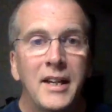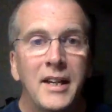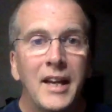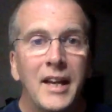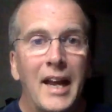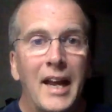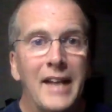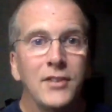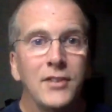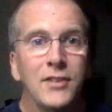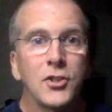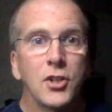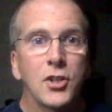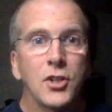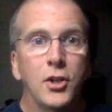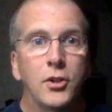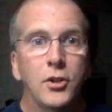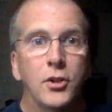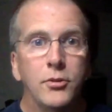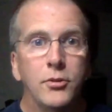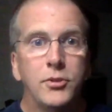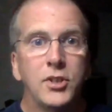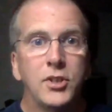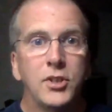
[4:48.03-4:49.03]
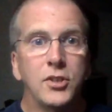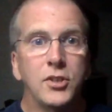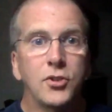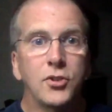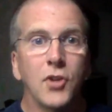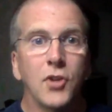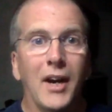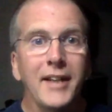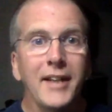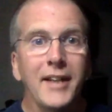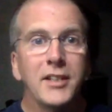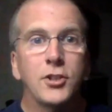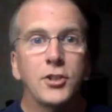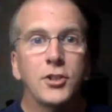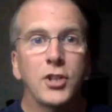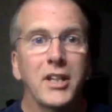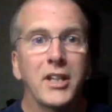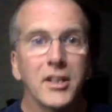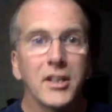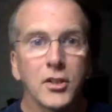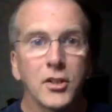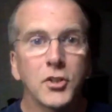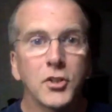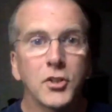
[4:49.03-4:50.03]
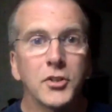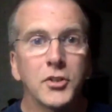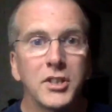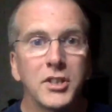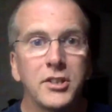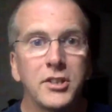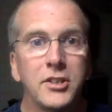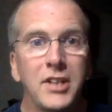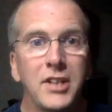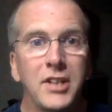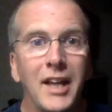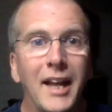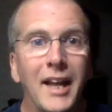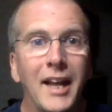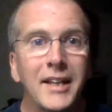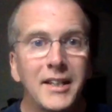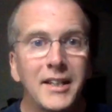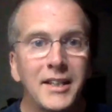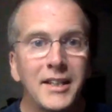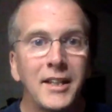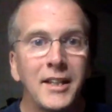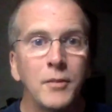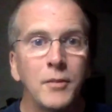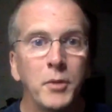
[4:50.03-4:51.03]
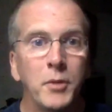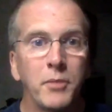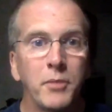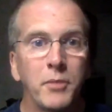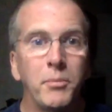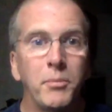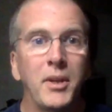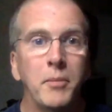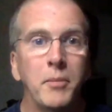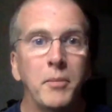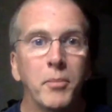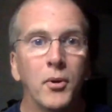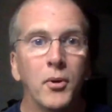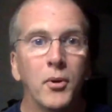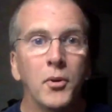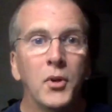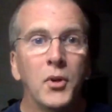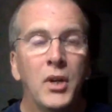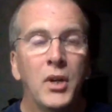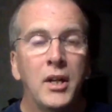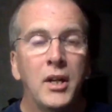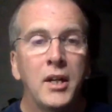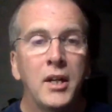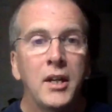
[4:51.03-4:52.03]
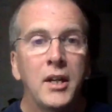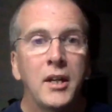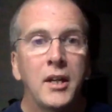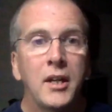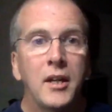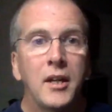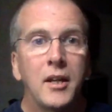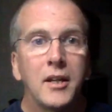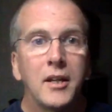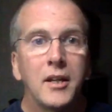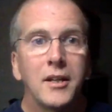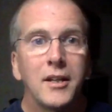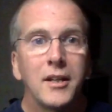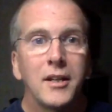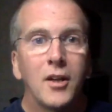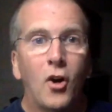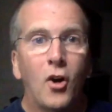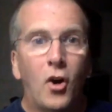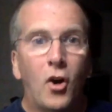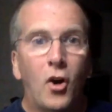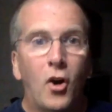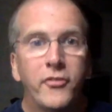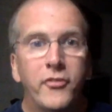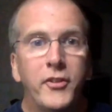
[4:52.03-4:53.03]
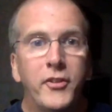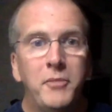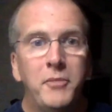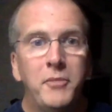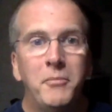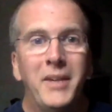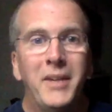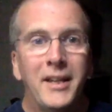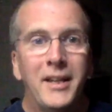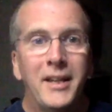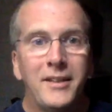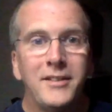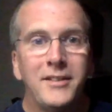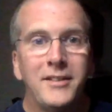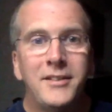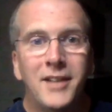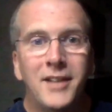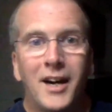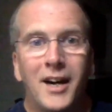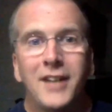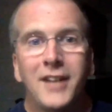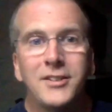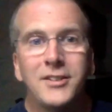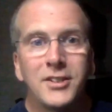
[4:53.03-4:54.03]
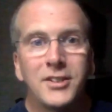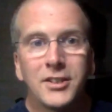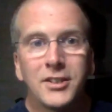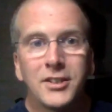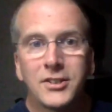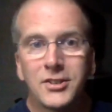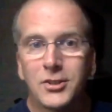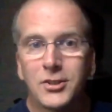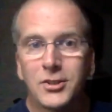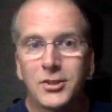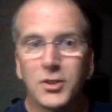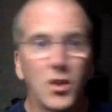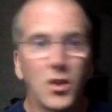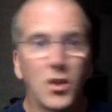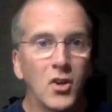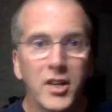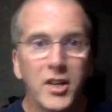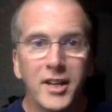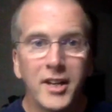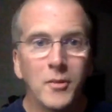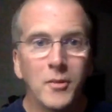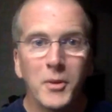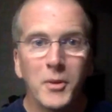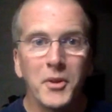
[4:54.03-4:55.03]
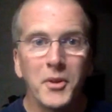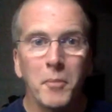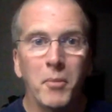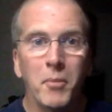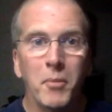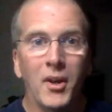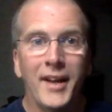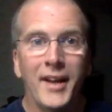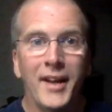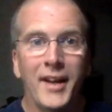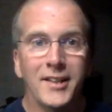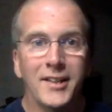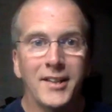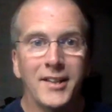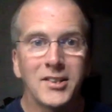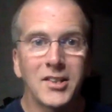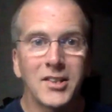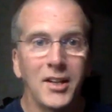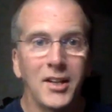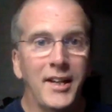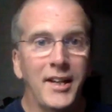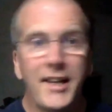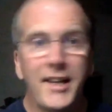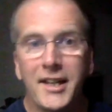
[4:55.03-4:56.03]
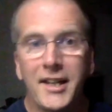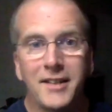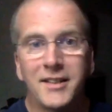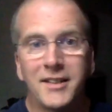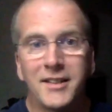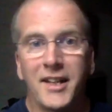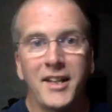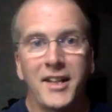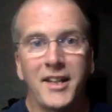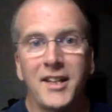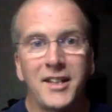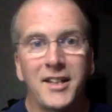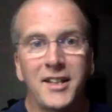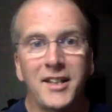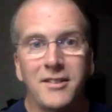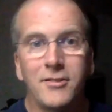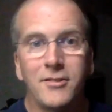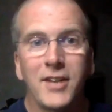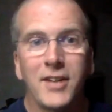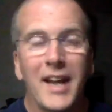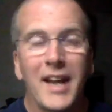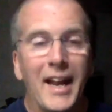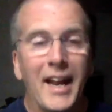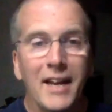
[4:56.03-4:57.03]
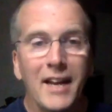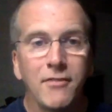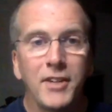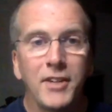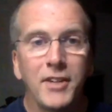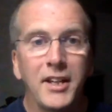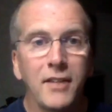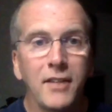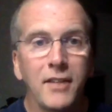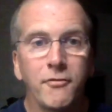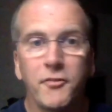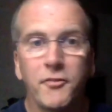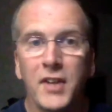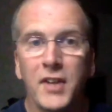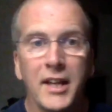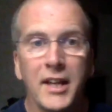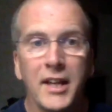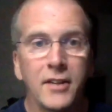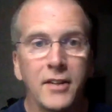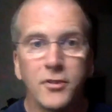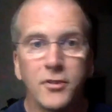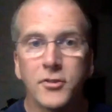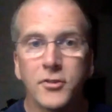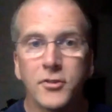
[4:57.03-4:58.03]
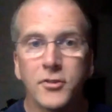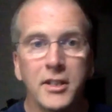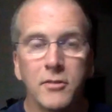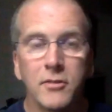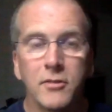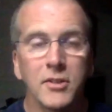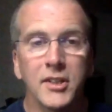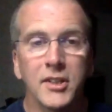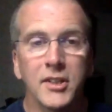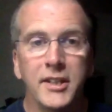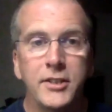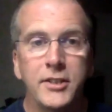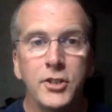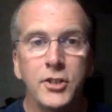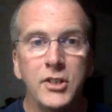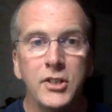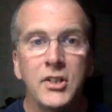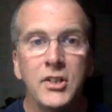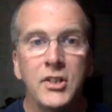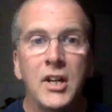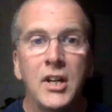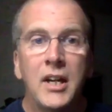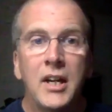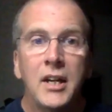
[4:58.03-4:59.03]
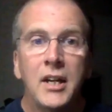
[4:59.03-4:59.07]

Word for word: And so to try to share Christianity with people often meant not just starting with a blank slate, they didn't have any faith or any religion.